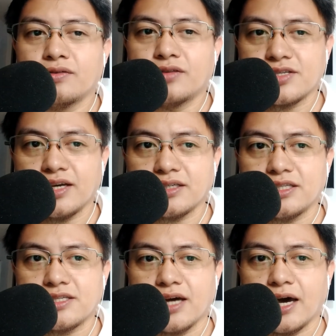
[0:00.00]
The
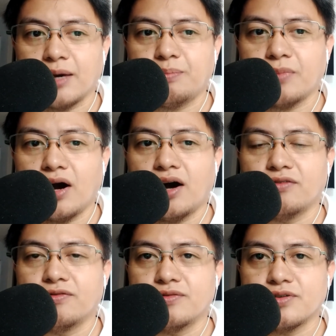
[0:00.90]
second type
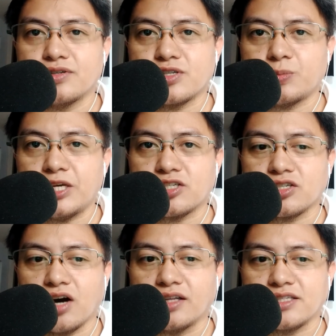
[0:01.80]
of speech
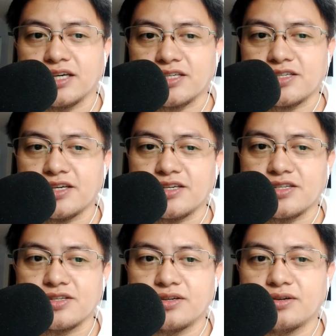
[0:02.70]
context
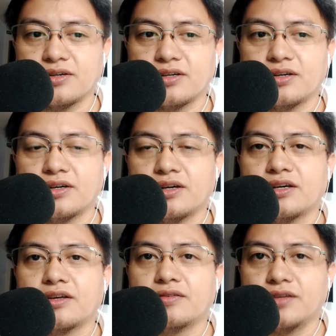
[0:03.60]
is
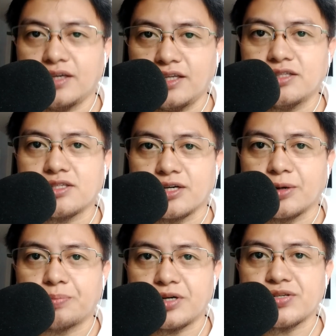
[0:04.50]
the
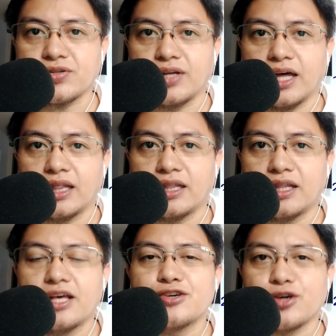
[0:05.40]
interpersonal
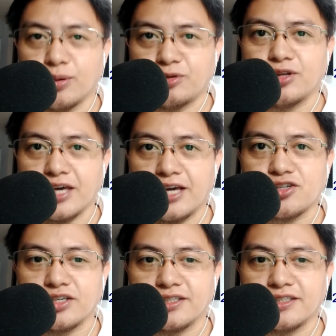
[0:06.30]

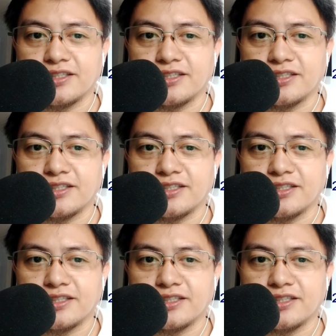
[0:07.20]
communication.